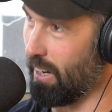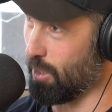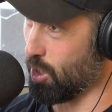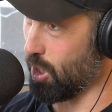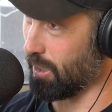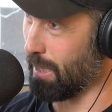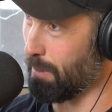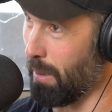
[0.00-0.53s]
checked
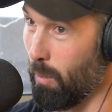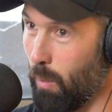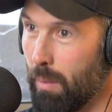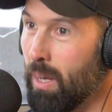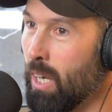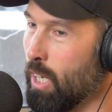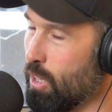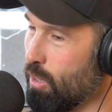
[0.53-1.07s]
out by what
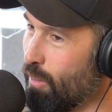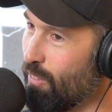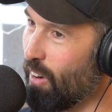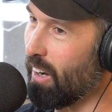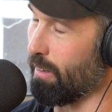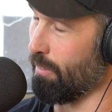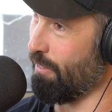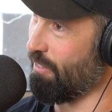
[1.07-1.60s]
you
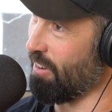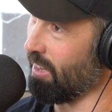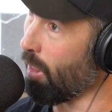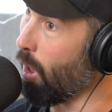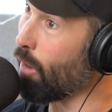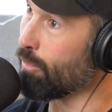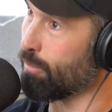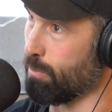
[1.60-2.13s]
fell
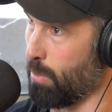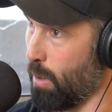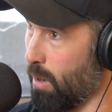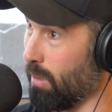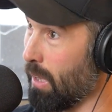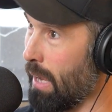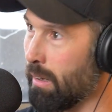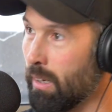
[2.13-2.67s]
off, bro.
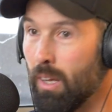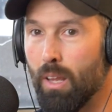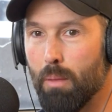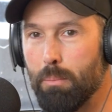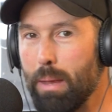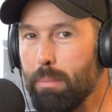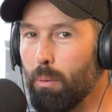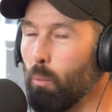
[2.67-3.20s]
Like
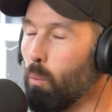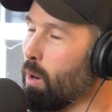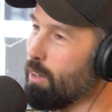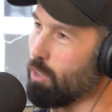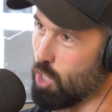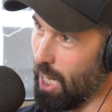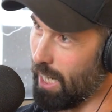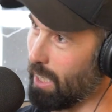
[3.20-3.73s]
people weren't
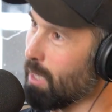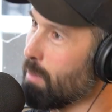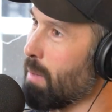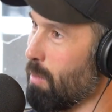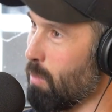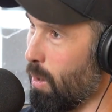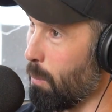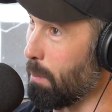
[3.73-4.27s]
checking on my
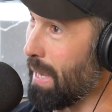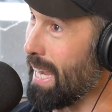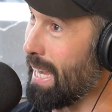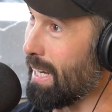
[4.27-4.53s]
well being,